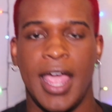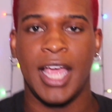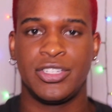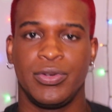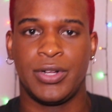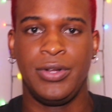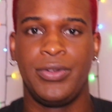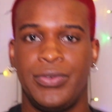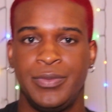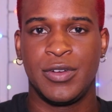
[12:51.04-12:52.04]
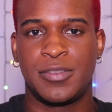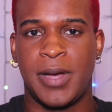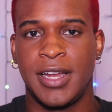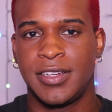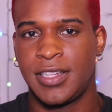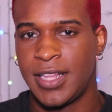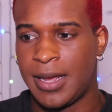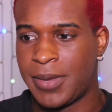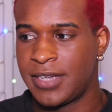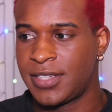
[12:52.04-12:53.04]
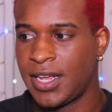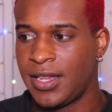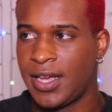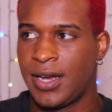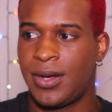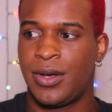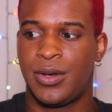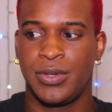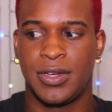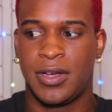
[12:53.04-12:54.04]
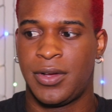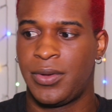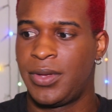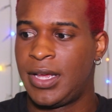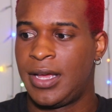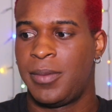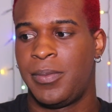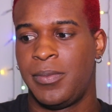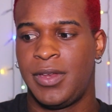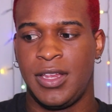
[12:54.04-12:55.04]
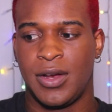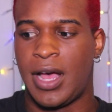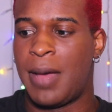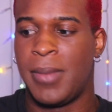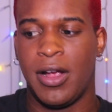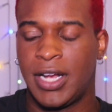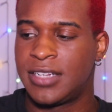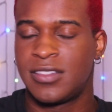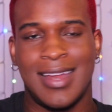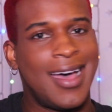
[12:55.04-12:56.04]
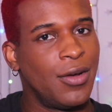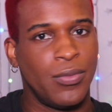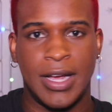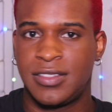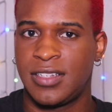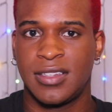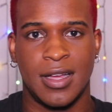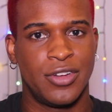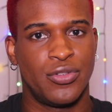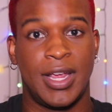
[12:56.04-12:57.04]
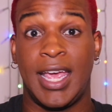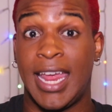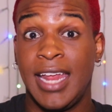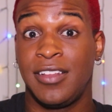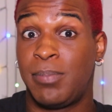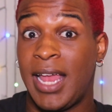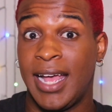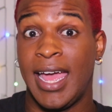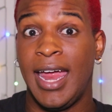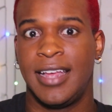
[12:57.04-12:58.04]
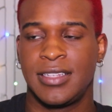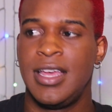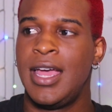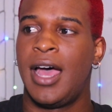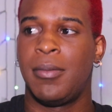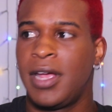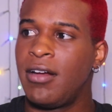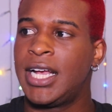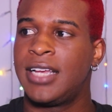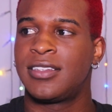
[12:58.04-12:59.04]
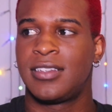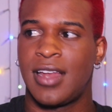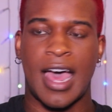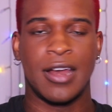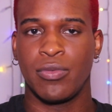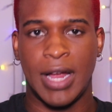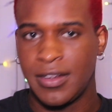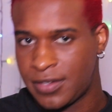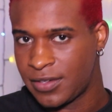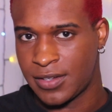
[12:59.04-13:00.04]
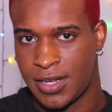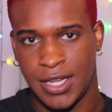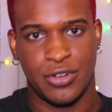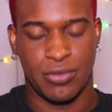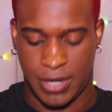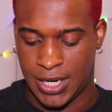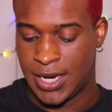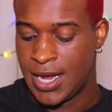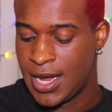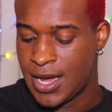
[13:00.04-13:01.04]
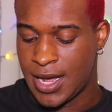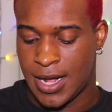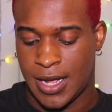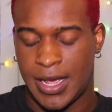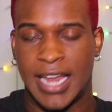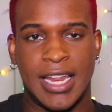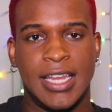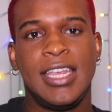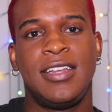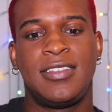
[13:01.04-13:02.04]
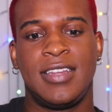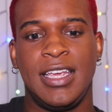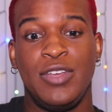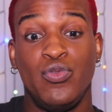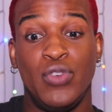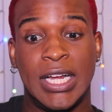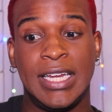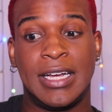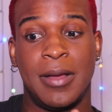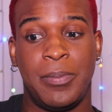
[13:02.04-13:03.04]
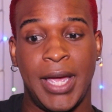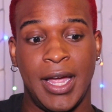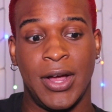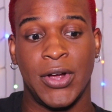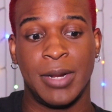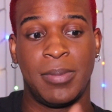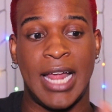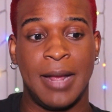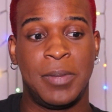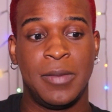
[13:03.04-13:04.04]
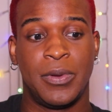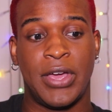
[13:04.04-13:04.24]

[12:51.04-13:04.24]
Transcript: ass raccoon, he responded to that by saying that, oh, you know, America is not a racist country. And his black ass, America is not a racist country. And then he really compared black people